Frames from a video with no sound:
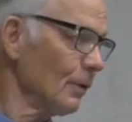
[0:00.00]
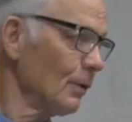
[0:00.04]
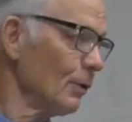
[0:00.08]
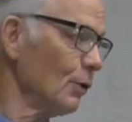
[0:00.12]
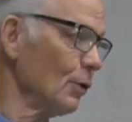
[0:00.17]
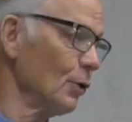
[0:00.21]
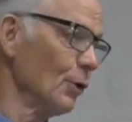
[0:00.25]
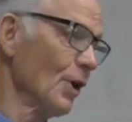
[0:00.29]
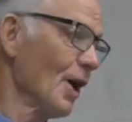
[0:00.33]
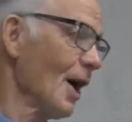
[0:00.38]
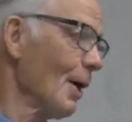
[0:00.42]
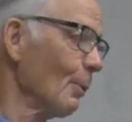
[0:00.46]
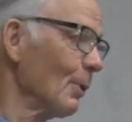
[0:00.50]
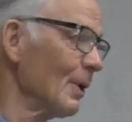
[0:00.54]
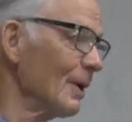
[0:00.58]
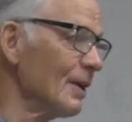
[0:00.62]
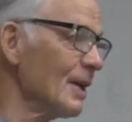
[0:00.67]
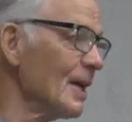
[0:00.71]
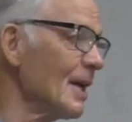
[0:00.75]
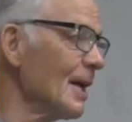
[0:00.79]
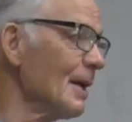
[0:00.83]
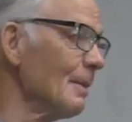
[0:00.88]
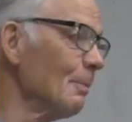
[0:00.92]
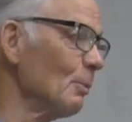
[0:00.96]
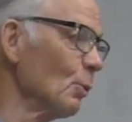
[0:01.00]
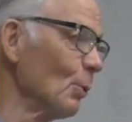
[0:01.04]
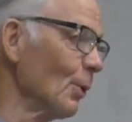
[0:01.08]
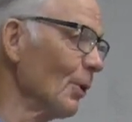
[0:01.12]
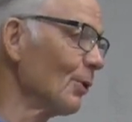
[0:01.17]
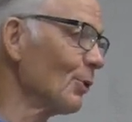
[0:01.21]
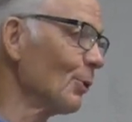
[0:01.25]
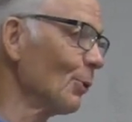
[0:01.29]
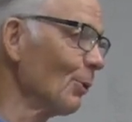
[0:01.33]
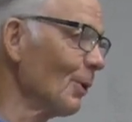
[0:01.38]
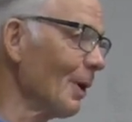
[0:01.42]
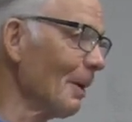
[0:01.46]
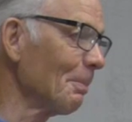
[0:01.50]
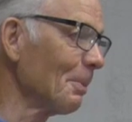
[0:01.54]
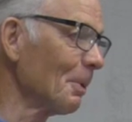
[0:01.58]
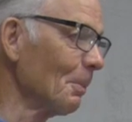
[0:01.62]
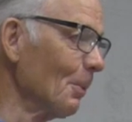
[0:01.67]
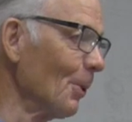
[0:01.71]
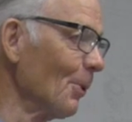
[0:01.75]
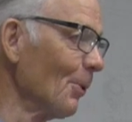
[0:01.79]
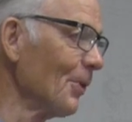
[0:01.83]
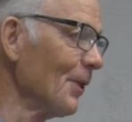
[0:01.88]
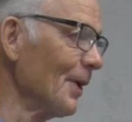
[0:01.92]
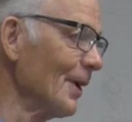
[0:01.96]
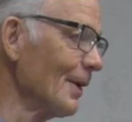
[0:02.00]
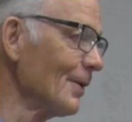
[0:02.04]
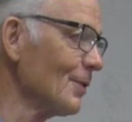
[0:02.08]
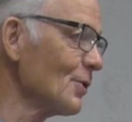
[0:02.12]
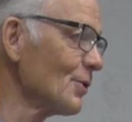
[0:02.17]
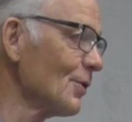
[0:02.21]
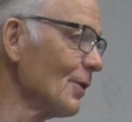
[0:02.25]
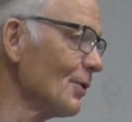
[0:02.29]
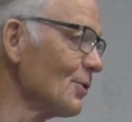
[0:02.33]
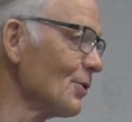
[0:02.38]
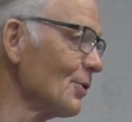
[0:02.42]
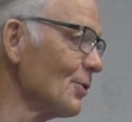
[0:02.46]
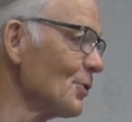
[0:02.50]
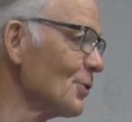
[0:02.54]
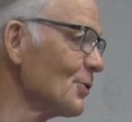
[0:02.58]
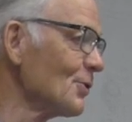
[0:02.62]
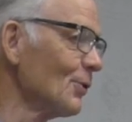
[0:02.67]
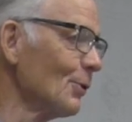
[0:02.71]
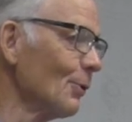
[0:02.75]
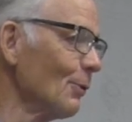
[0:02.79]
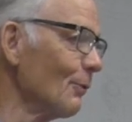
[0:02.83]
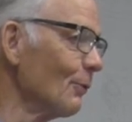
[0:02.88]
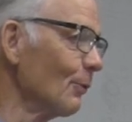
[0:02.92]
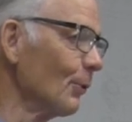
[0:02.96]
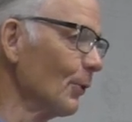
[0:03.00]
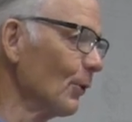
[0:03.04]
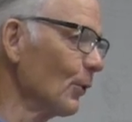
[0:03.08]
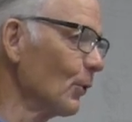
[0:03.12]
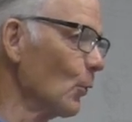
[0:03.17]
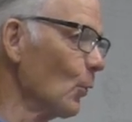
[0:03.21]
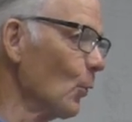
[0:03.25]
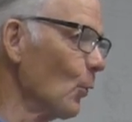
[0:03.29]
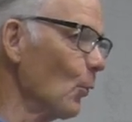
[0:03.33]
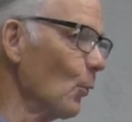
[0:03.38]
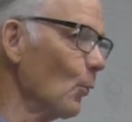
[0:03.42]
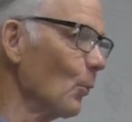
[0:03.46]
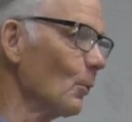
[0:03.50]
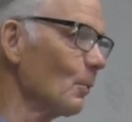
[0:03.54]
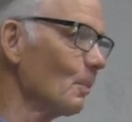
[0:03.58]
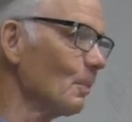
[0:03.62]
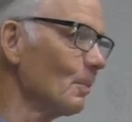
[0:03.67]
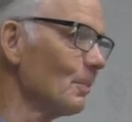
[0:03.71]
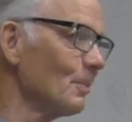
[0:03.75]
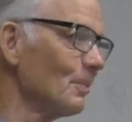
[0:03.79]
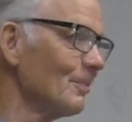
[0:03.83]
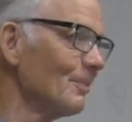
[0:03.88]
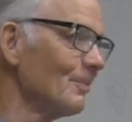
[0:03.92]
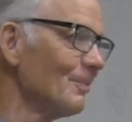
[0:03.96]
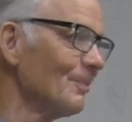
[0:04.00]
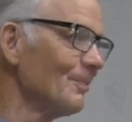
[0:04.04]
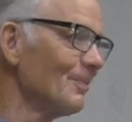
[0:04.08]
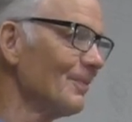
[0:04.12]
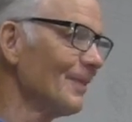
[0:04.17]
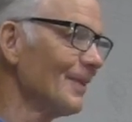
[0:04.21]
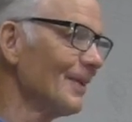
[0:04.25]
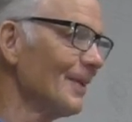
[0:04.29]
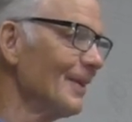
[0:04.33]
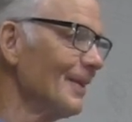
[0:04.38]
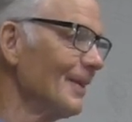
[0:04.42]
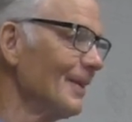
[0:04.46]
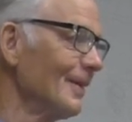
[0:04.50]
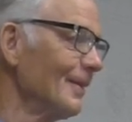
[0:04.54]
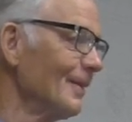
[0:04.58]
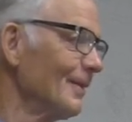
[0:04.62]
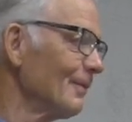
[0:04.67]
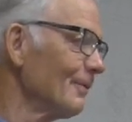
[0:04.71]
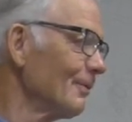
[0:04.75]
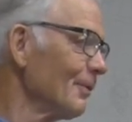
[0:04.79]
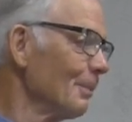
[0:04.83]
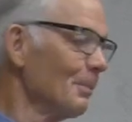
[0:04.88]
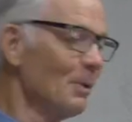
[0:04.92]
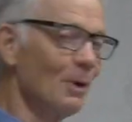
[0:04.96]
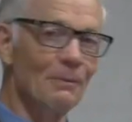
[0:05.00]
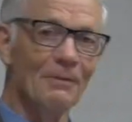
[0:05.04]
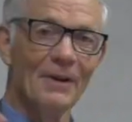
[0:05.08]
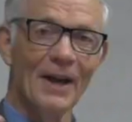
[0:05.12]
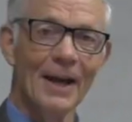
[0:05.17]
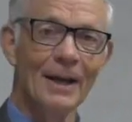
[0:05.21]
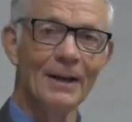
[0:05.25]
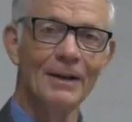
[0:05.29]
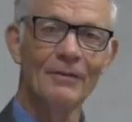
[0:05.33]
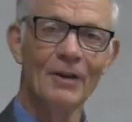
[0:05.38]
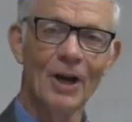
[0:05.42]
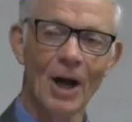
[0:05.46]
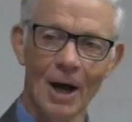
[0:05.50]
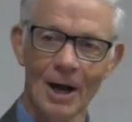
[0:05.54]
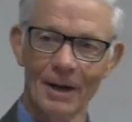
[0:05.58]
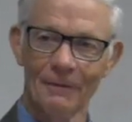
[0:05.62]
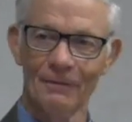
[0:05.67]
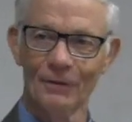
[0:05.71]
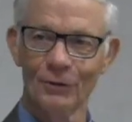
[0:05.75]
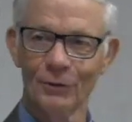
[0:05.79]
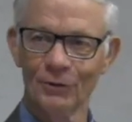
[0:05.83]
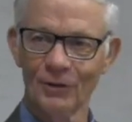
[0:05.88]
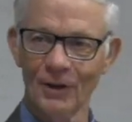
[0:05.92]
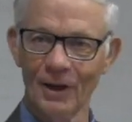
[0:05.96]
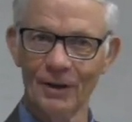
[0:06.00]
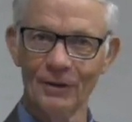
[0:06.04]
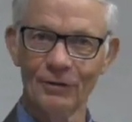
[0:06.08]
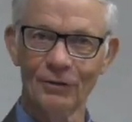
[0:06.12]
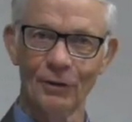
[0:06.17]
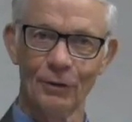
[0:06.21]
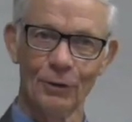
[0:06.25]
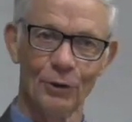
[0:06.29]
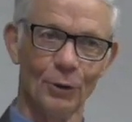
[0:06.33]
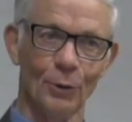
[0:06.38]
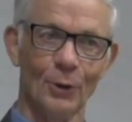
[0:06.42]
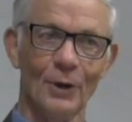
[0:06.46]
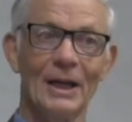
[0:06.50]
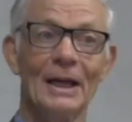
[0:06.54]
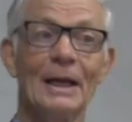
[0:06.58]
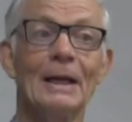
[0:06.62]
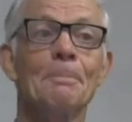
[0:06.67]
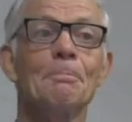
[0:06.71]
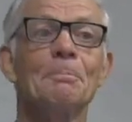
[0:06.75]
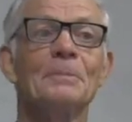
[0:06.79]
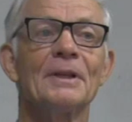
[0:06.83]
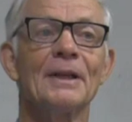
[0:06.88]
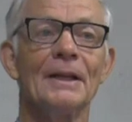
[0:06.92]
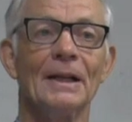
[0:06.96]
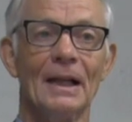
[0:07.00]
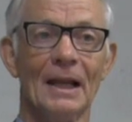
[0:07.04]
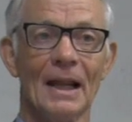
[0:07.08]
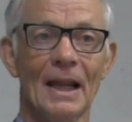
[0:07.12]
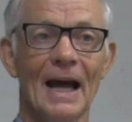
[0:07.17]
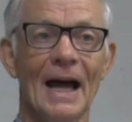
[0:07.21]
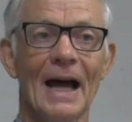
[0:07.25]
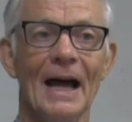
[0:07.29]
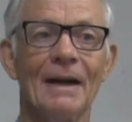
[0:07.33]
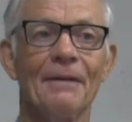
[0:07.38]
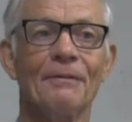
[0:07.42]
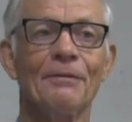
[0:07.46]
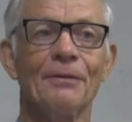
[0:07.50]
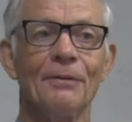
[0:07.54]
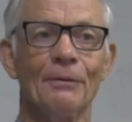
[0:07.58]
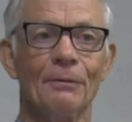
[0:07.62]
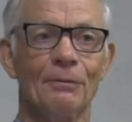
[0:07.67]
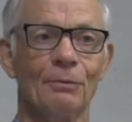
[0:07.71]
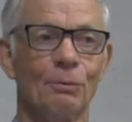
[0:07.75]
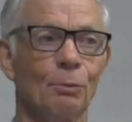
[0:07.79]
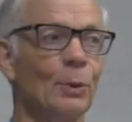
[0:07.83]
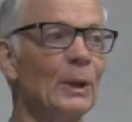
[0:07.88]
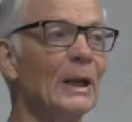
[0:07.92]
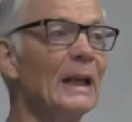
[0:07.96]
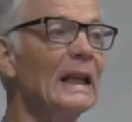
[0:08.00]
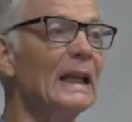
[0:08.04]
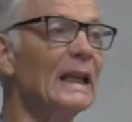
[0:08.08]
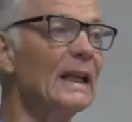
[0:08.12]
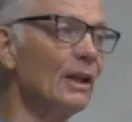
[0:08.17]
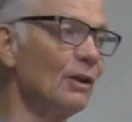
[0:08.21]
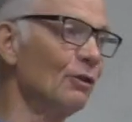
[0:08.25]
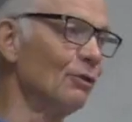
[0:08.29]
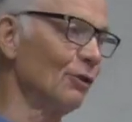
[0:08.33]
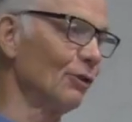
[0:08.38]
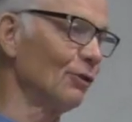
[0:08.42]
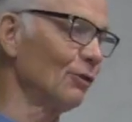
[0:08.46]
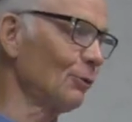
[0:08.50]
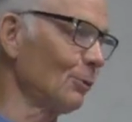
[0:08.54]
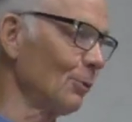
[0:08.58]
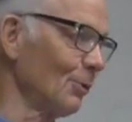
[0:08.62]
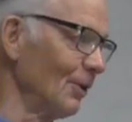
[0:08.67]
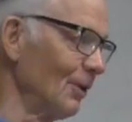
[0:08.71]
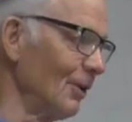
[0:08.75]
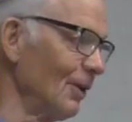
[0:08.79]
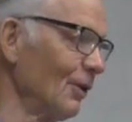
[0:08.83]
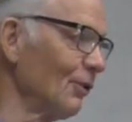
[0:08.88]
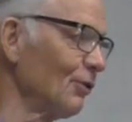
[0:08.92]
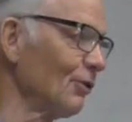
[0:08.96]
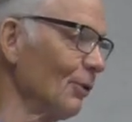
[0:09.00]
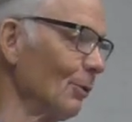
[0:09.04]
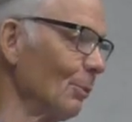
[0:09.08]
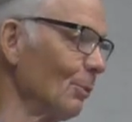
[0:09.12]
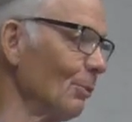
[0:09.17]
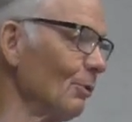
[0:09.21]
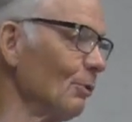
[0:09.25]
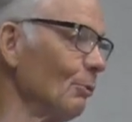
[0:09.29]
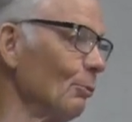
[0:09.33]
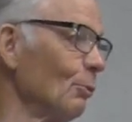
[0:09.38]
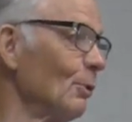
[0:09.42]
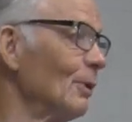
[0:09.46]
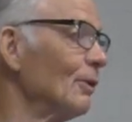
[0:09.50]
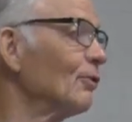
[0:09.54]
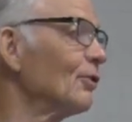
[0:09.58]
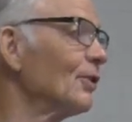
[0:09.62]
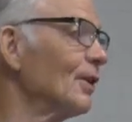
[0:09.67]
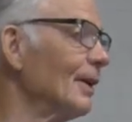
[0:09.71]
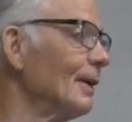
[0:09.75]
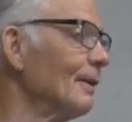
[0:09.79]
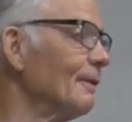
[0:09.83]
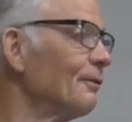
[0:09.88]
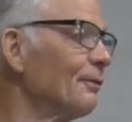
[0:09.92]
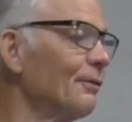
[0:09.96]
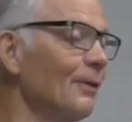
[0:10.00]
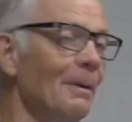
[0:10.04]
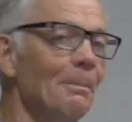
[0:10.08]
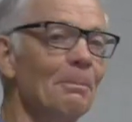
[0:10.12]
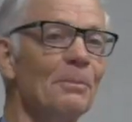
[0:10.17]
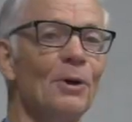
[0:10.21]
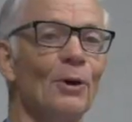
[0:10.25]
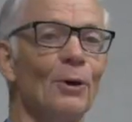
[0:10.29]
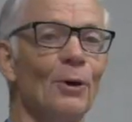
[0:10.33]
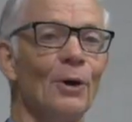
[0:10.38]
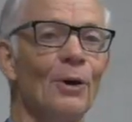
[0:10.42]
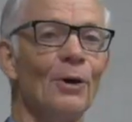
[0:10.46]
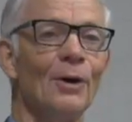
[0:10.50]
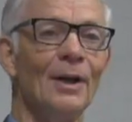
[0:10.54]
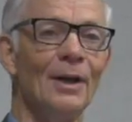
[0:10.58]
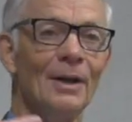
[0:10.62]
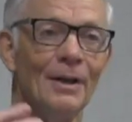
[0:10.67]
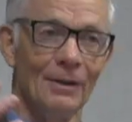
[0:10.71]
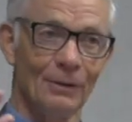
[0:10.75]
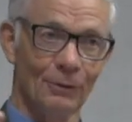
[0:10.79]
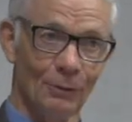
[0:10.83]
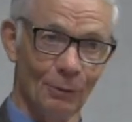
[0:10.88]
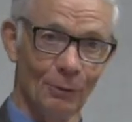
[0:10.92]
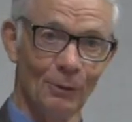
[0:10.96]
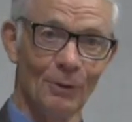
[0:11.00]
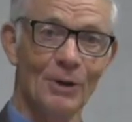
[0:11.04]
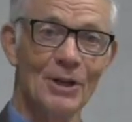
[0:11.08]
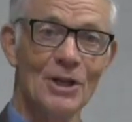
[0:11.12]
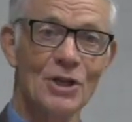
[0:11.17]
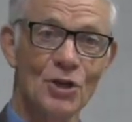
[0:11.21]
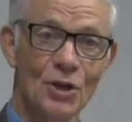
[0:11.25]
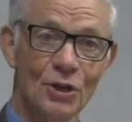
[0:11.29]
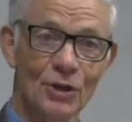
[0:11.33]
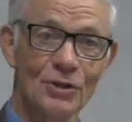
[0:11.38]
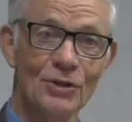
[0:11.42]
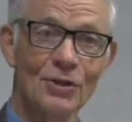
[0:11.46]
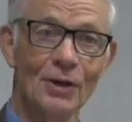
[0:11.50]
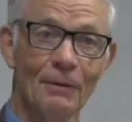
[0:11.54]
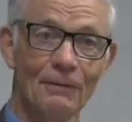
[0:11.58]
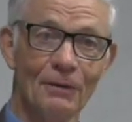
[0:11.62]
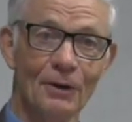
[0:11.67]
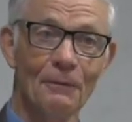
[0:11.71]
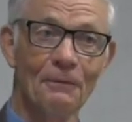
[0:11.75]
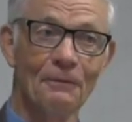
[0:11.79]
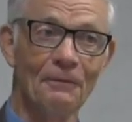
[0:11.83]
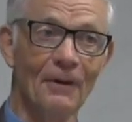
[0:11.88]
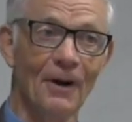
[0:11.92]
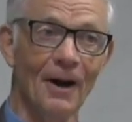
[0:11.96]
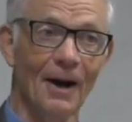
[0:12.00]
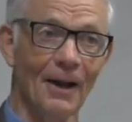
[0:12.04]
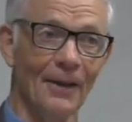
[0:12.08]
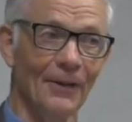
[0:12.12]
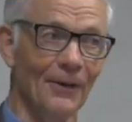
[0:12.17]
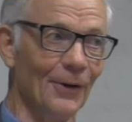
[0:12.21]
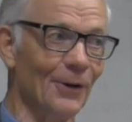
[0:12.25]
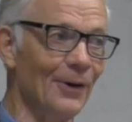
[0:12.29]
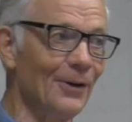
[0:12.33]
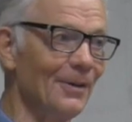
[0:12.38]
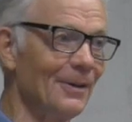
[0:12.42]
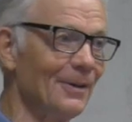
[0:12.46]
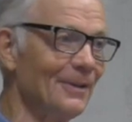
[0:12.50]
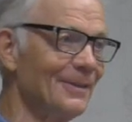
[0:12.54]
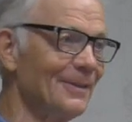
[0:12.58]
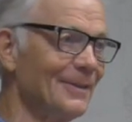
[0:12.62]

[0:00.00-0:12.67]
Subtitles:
you're not redeemed with corruptible things such as silver and gold. From your vain conversation, your empty life of religious tradition, received from your traditions of your father,